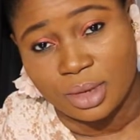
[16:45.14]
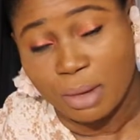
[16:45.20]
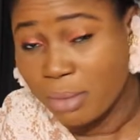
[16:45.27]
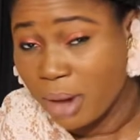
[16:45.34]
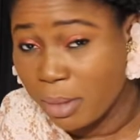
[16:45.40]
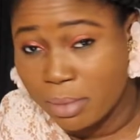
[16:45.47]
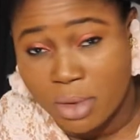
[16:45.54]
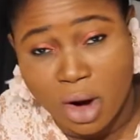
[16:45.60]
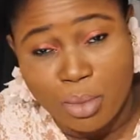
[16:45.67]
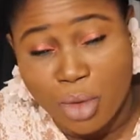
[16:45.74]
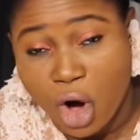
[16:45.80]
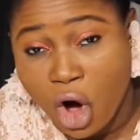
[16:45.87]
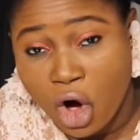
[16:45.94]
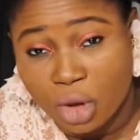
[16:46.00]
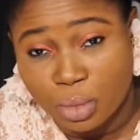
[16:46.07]
My
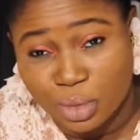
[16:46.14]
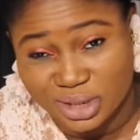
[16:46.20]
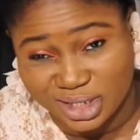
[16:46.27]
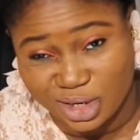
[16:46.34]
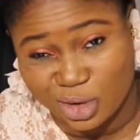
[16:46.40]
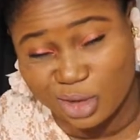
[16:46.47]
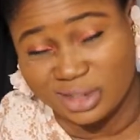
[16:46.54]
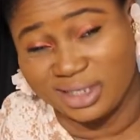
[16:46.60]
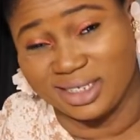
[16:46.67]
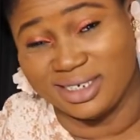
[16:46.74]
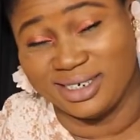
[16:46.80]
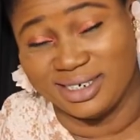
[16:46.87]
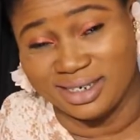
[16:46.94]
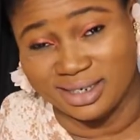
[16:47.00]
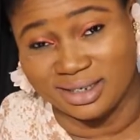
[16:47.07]
mom almost lost her
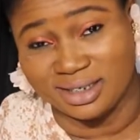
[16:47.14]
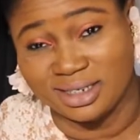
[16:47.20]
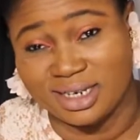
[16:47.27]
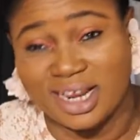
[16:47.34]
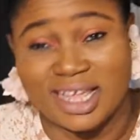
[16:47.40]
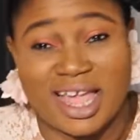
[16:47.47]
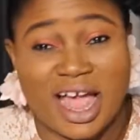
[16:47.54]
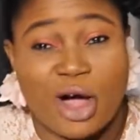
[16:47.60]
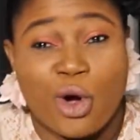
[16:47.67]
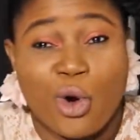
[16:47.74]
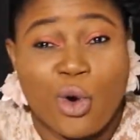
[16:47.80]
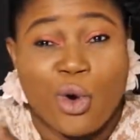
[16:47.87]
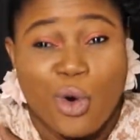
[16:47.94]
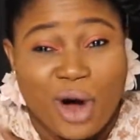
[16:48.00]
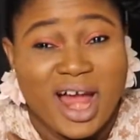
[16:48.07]
hand, like her
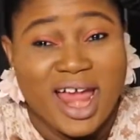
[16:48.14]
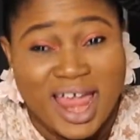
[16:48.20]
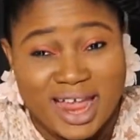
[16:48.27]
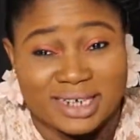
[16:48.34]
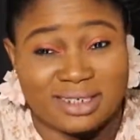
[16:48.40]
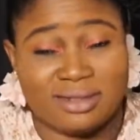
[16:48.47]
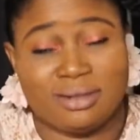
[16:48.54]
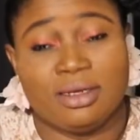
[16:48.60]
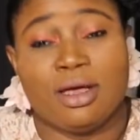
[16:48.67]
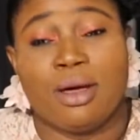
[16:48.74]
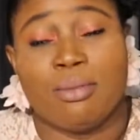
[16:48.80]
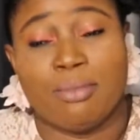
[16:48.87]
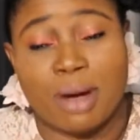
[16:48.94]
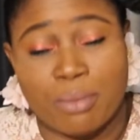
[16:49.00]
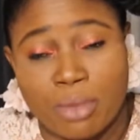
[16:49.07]
whole hand.
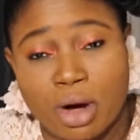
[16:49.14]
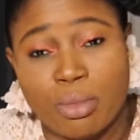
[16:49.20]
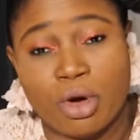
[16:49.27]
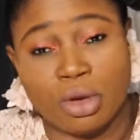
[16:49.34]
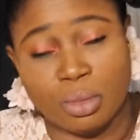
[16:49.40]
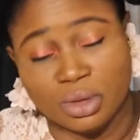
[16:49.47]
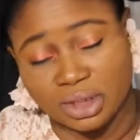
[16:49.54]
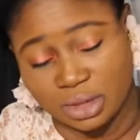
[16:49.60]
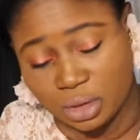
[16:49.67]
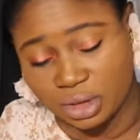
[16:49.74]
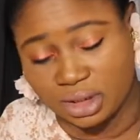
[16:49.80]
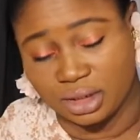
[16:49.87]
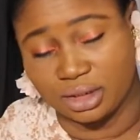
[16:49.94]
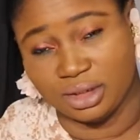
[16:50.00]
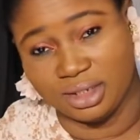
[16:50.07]
My mom almost
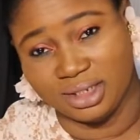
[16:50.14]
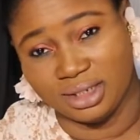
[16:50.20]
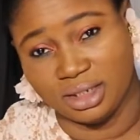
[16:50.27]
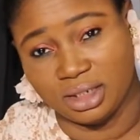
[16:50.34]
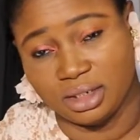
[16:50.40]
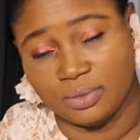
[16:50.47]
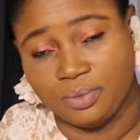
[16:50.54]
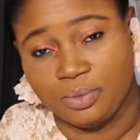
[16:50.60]
lost her hand.